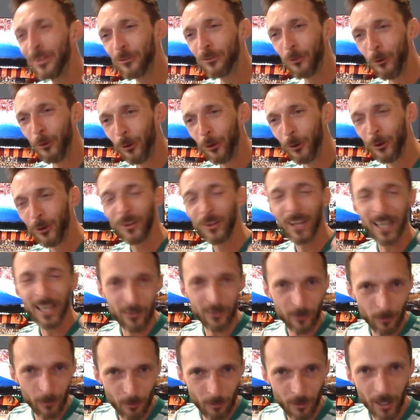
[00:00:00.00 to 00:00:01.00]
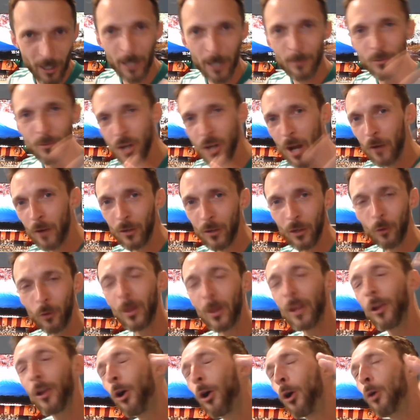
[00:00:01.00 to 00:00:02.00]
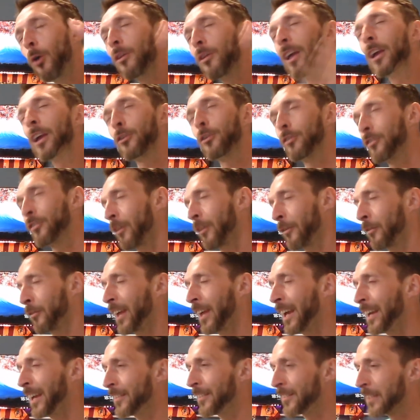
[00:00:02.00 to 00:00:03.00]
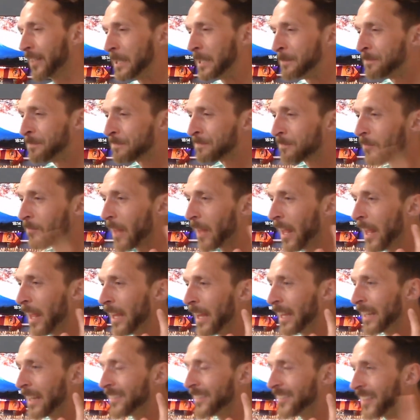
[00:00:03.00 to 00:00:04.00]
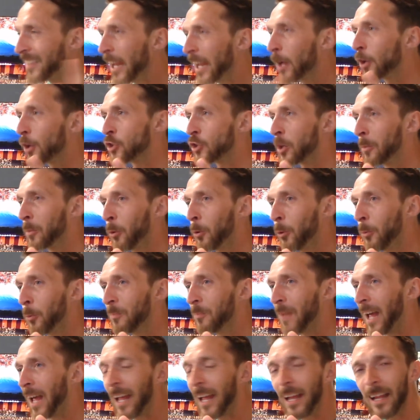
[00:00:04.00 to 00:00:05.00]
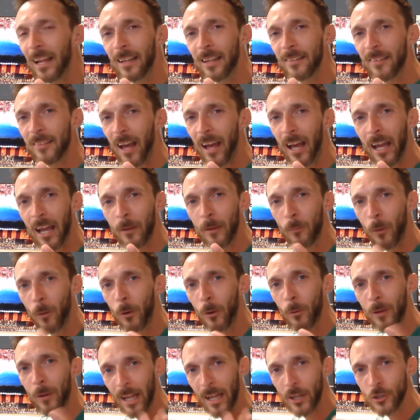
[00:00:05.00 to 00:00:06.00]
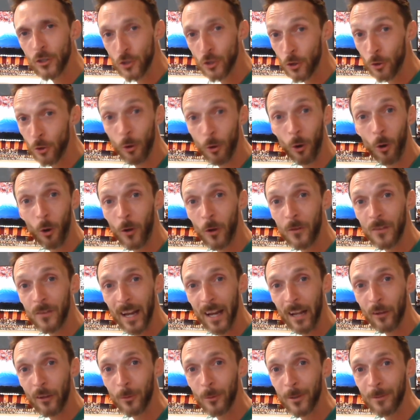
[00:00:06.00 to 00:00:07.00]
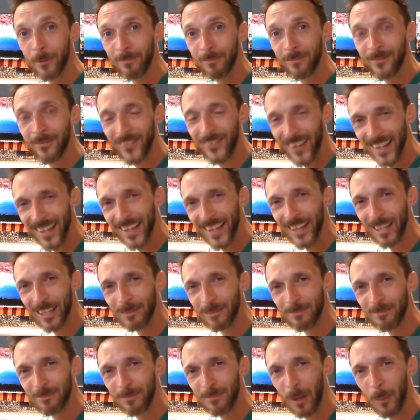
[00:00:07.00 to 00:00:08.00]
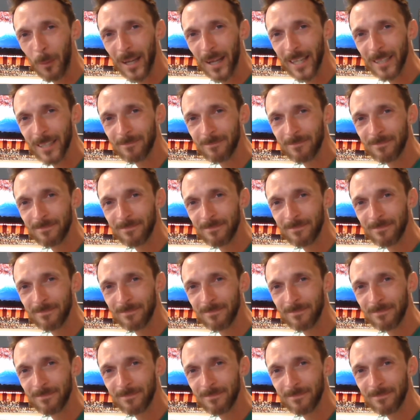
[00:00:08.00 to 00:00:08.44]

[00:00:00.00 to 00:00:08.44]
do like and subscribe, share, retweet, all that good stuff, guys. Stay out of trouble, and I will catch you on the next one. Take care. Bye-bye.